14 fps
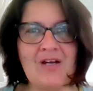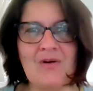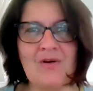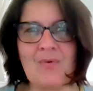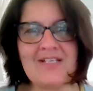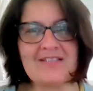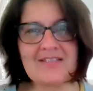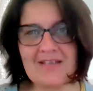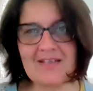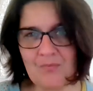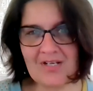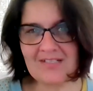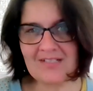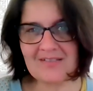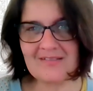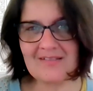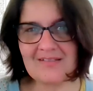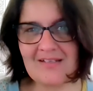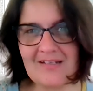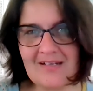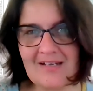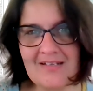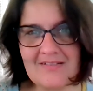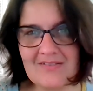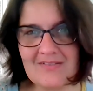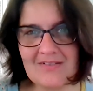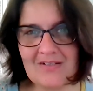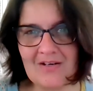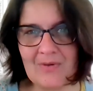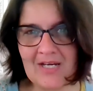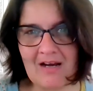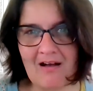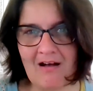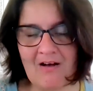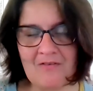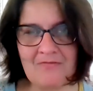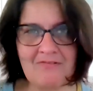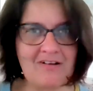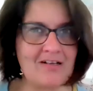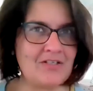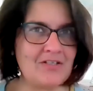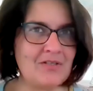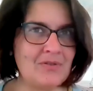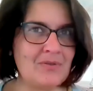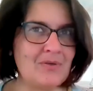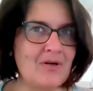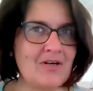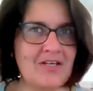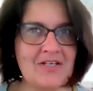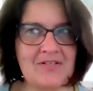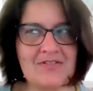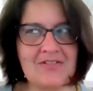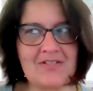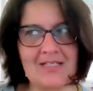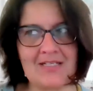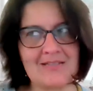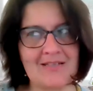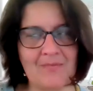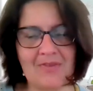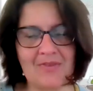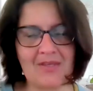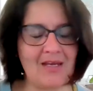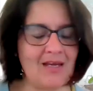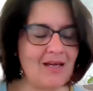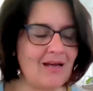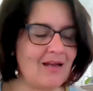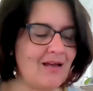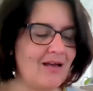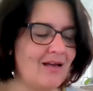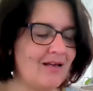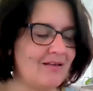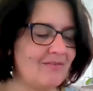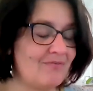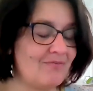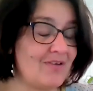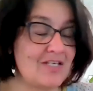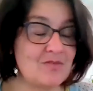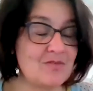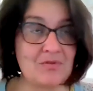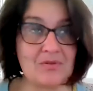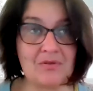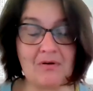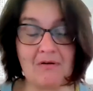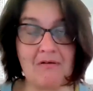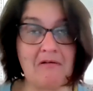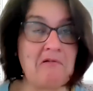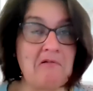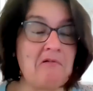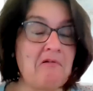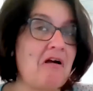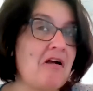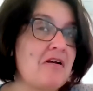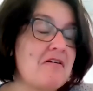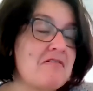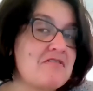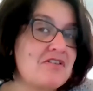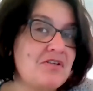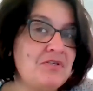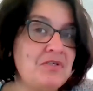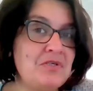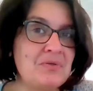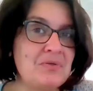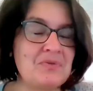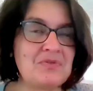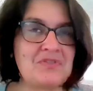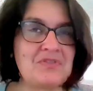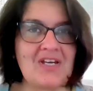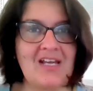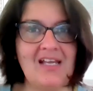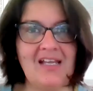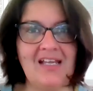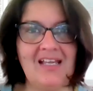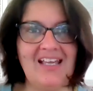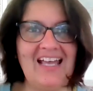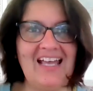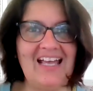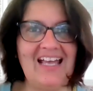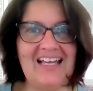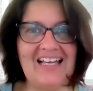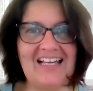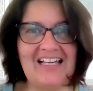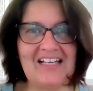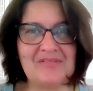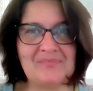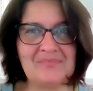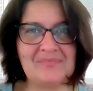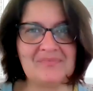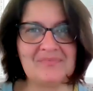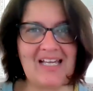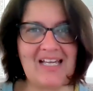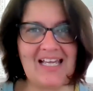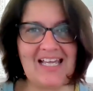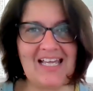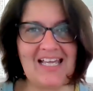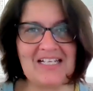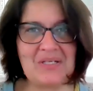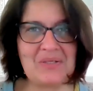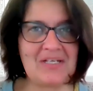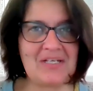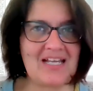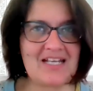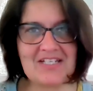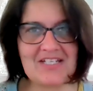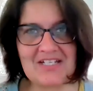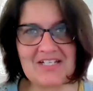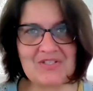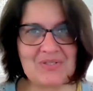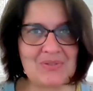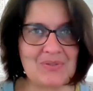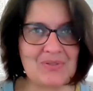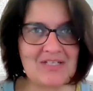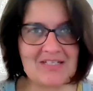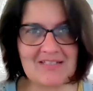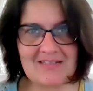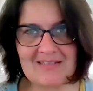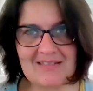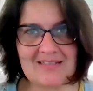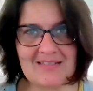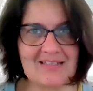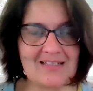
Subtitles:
When someone is going off on you, or you see something on Facebook or on the news, um, and you get into this,